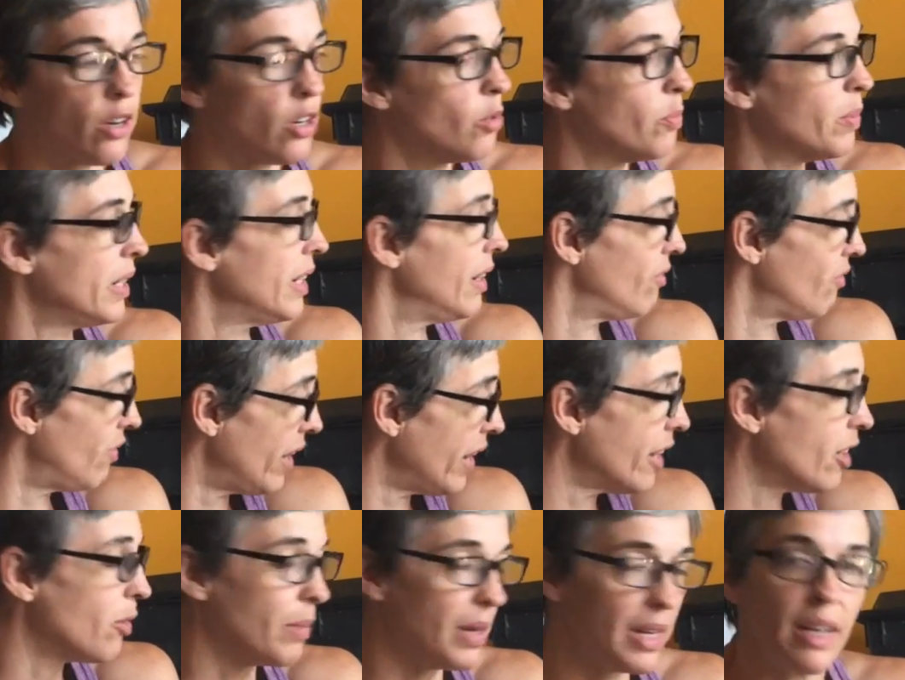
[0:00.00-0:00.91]
urban
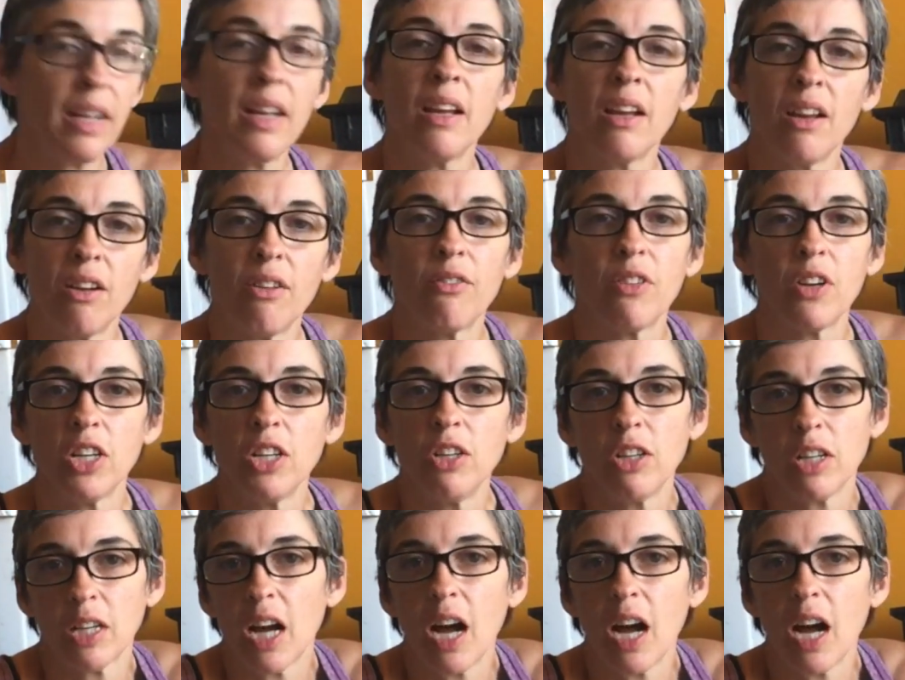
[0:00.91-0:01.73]
environment for you to